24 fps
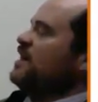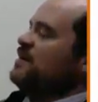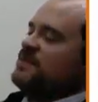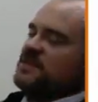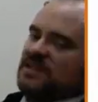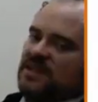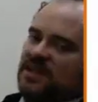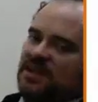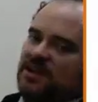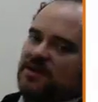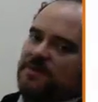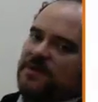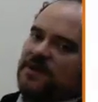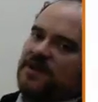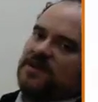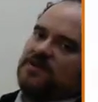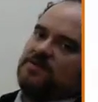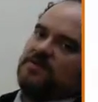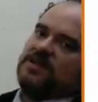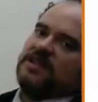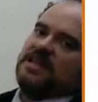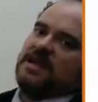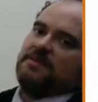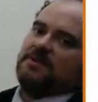grams here because
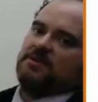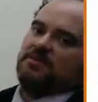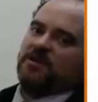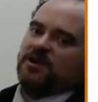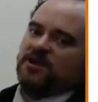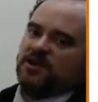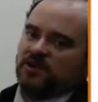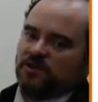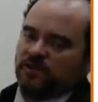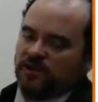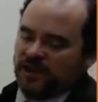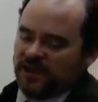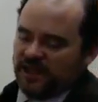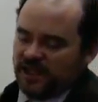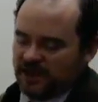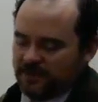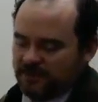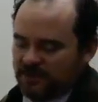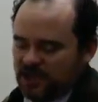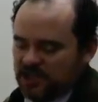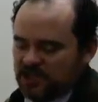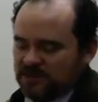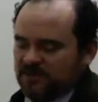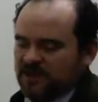what type are we doing here
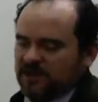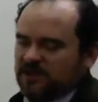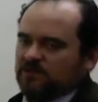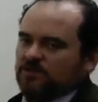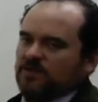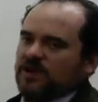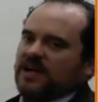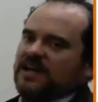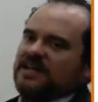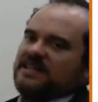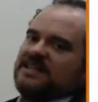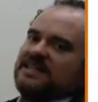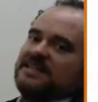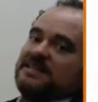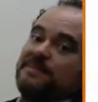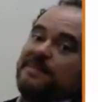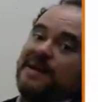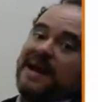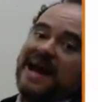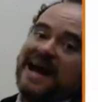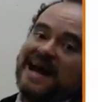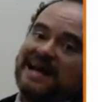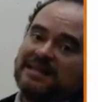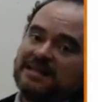measurements-wise? It's
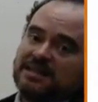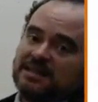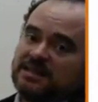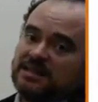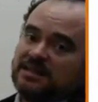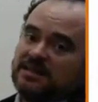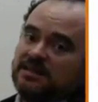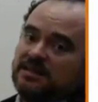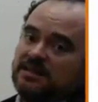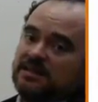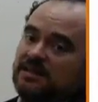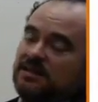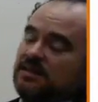mass,